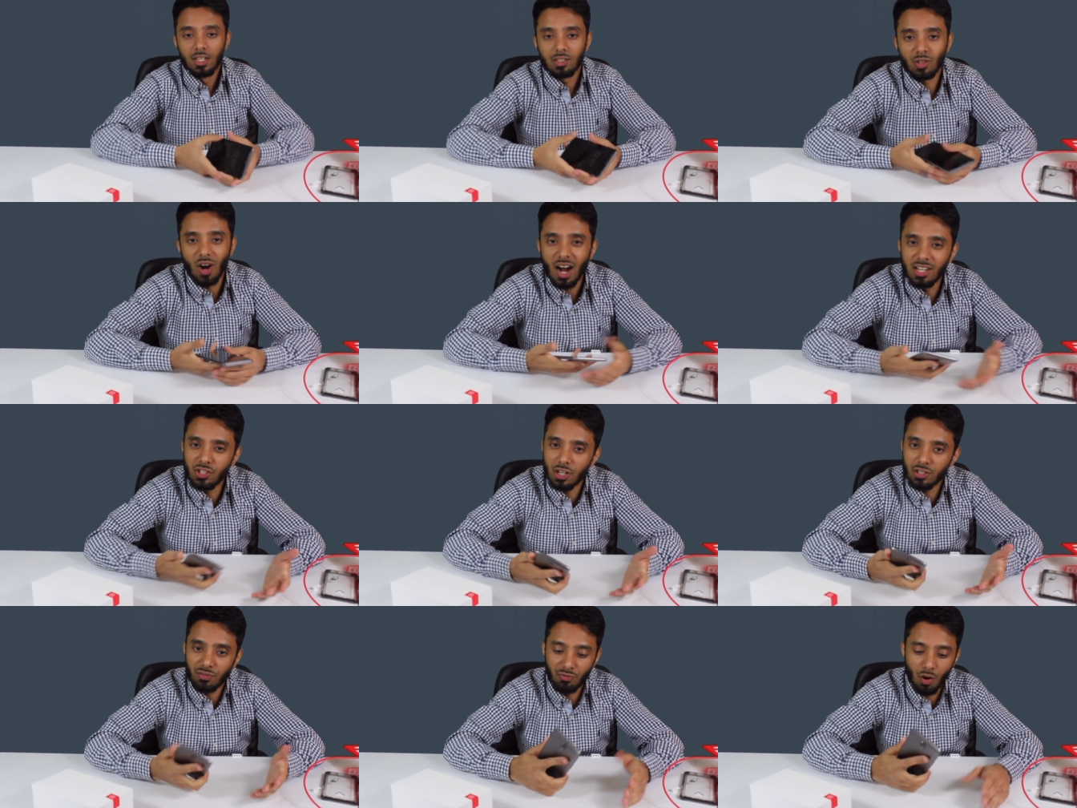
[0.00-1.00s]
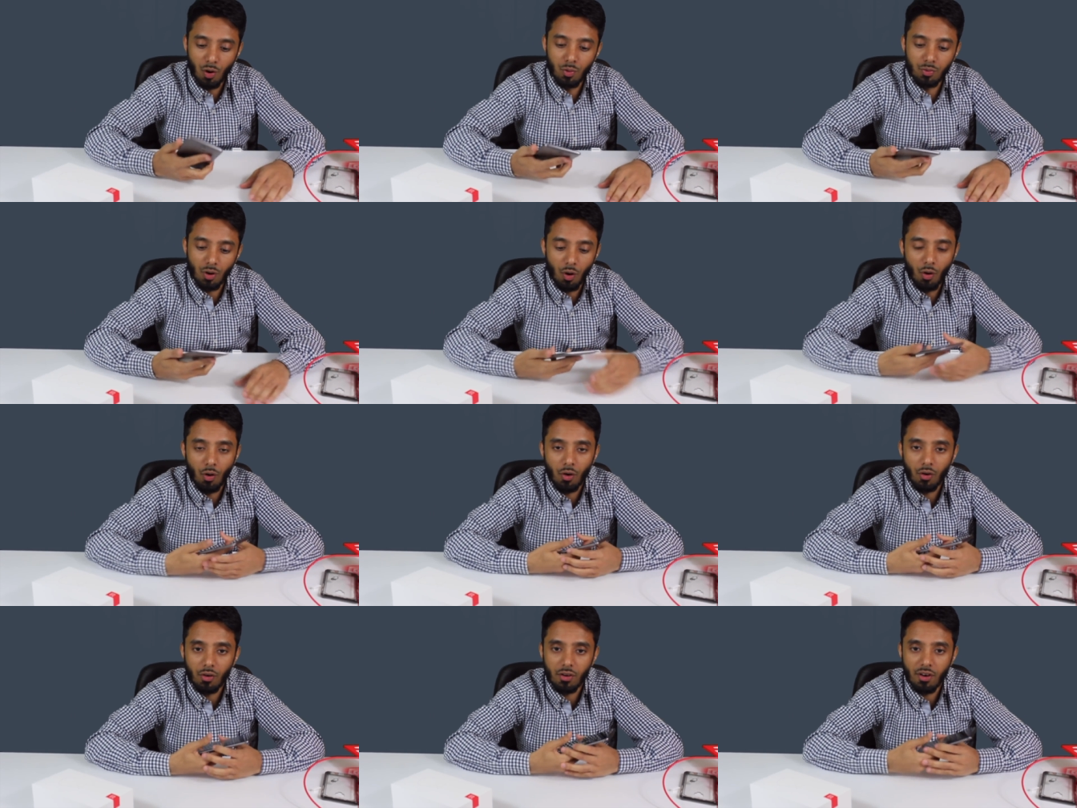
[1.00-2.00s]
So I judge a phone
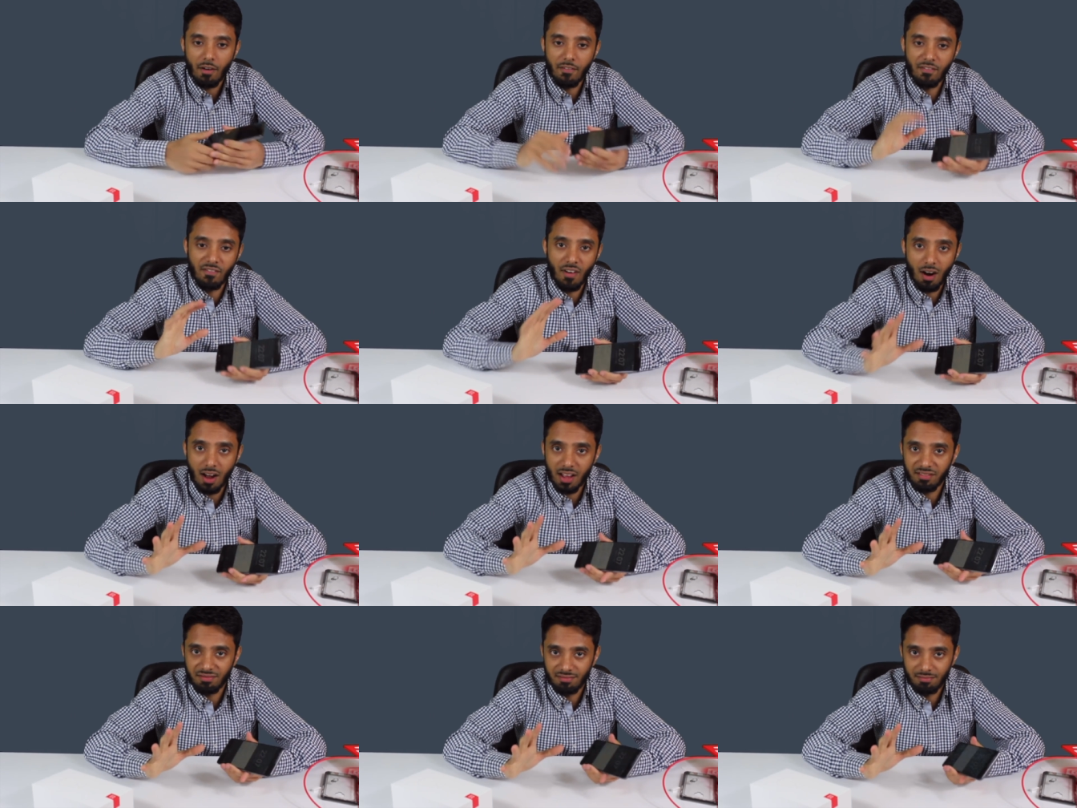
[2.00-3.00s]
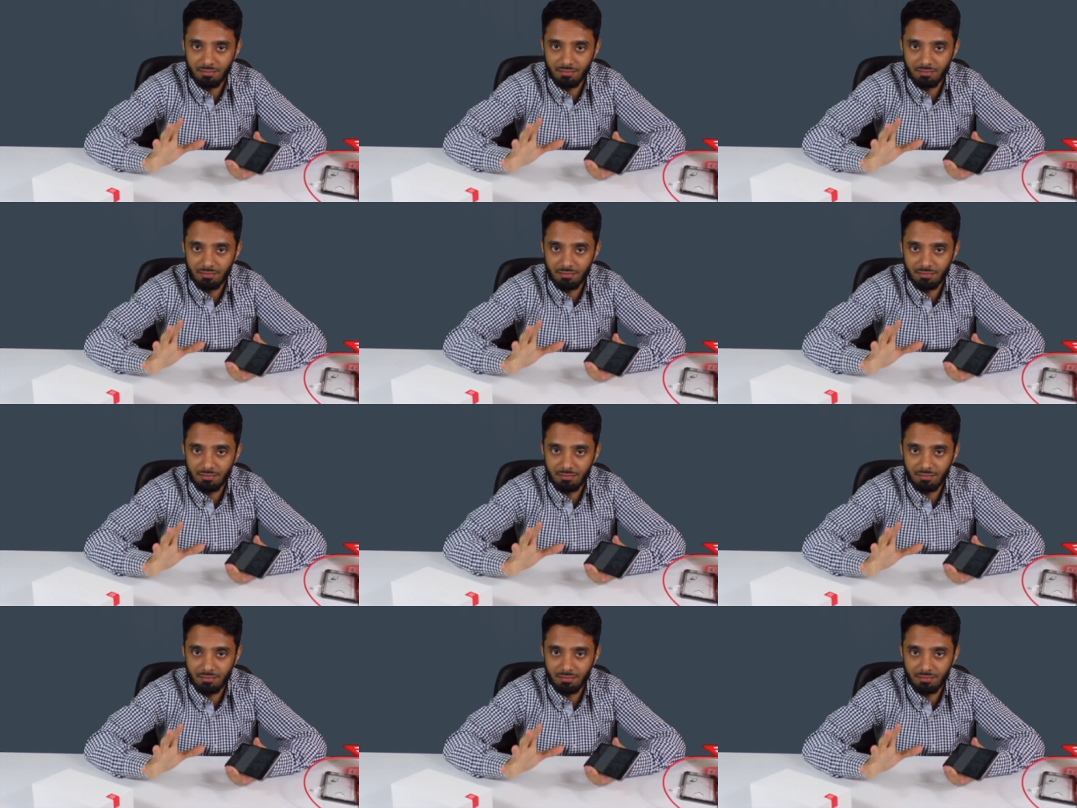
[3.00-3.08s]
on 5